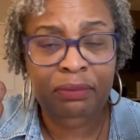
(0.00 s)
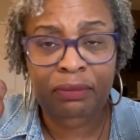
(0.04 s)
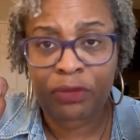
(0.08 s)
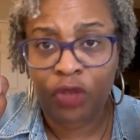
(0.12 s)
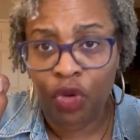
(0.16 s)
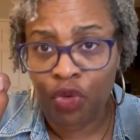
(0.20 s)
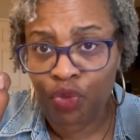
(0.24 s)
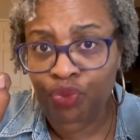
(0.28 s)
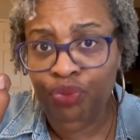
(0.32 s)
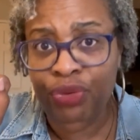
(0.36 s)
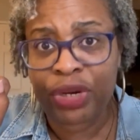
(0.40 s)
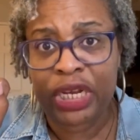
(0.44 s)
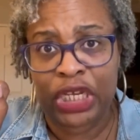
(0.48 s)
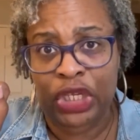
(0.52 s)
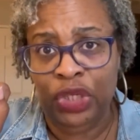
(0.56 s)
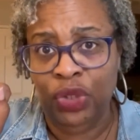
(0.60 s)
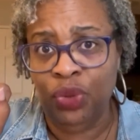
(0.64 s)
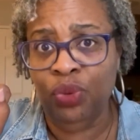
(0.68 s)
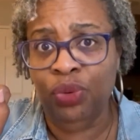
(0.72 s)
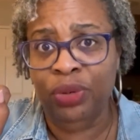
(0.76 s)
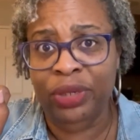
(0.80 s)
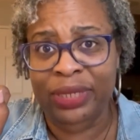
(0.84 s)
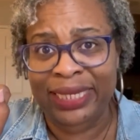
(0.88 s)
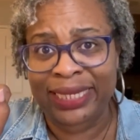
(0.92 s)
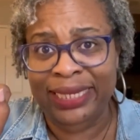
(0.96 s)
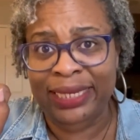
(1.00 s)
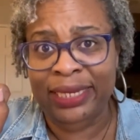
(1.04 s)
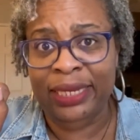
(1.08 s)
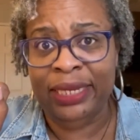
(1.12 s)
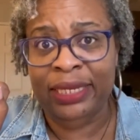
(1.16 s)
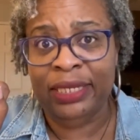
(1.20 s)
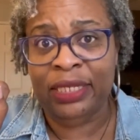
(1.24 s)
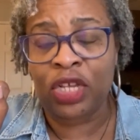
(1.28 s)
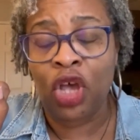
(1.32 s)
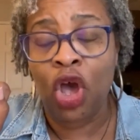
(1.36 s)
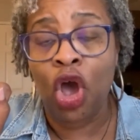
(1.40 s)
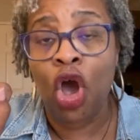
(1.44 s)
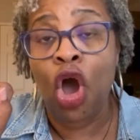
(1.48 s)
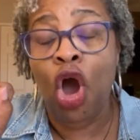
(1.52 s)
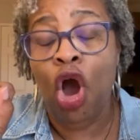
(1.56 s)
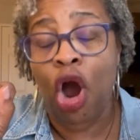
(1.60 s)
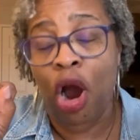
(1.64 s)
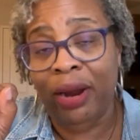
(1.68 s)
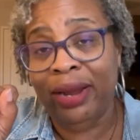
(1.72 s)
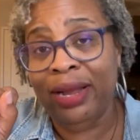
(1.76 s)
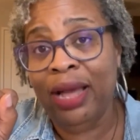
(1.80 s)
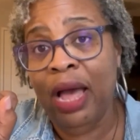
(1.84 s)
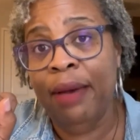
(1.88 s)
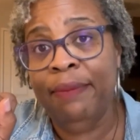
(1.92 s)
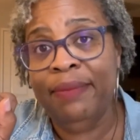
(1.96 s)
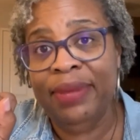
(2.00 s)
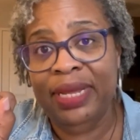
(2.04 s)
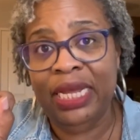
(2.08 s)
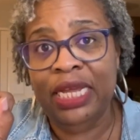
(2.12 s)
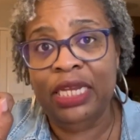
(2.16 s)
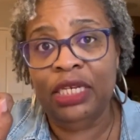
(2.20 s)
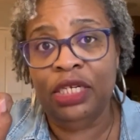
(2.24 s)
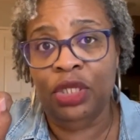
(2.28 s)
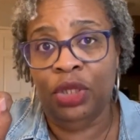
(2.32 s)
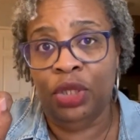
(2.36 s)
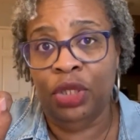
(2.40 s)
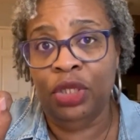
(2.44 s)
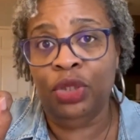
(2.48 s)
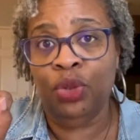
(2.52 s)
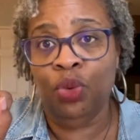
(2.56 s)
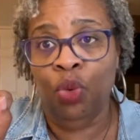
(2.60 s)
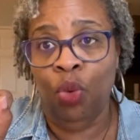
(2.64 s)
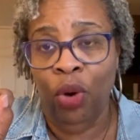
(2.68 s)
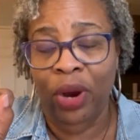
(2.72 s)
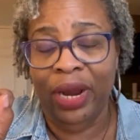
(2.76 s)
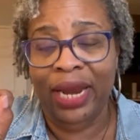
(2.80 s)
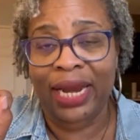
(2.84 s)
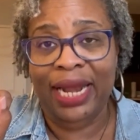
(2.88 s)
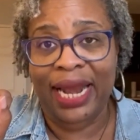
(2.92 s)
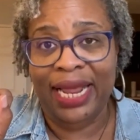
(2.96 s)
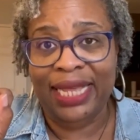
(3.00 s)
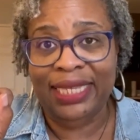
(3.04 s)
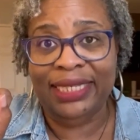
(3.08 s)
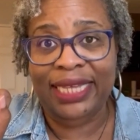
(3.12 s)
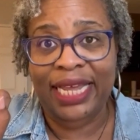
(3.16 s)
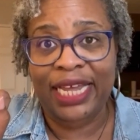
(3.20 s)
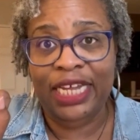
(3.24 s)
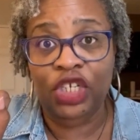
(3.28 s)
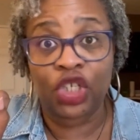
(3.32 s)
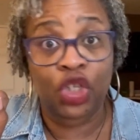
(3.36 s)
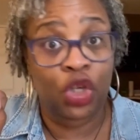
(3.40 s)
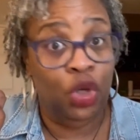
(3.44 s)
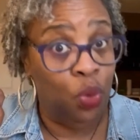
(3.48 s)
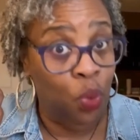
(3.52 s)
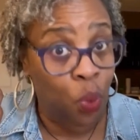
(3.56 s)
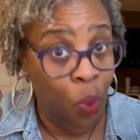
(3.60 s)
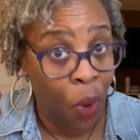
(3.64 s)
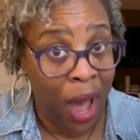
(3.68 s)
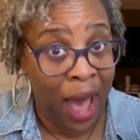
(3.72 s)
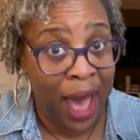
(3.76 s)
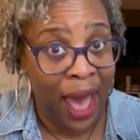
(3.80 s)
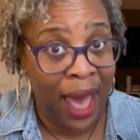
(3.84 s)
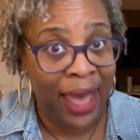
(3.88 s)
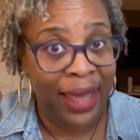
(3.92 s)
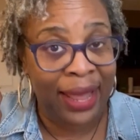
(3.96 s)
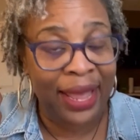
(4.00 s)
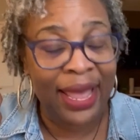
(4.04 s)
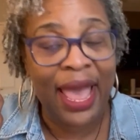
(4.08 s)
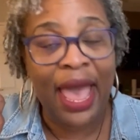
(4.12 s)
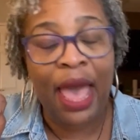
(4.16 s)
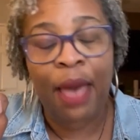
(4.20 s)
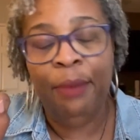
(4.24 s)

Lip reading: resources are coming into this organization. Why?